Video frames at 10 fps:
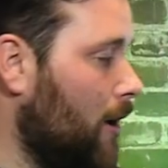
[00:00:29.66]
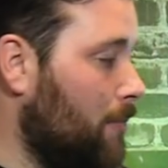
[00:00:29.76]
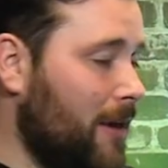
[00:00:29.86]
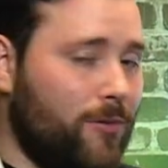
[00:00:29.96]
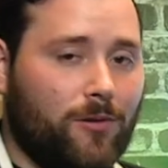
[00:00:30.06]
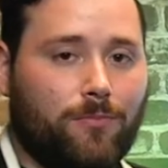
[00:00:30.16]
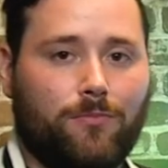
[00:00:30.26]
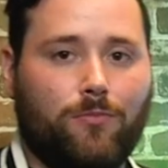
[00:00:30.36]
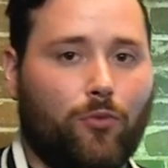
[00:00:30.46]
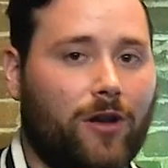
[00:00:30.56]
People
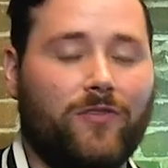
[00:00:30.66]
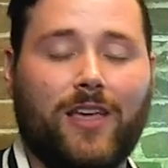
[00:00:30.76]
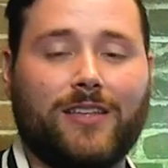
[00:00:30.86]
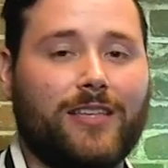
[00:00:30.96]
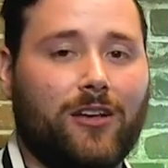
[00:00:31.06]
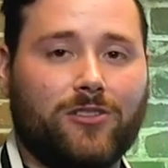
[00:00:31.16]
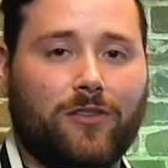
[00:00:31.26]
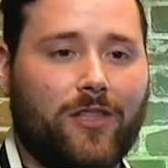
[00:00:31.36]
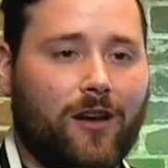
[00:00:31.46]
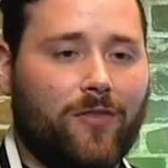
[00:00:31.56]
run VSLs
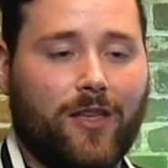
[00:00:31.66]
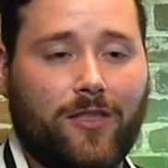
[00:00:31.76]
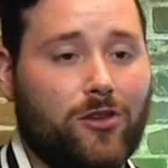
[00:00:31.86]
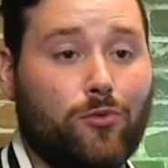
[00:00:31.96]
on there and they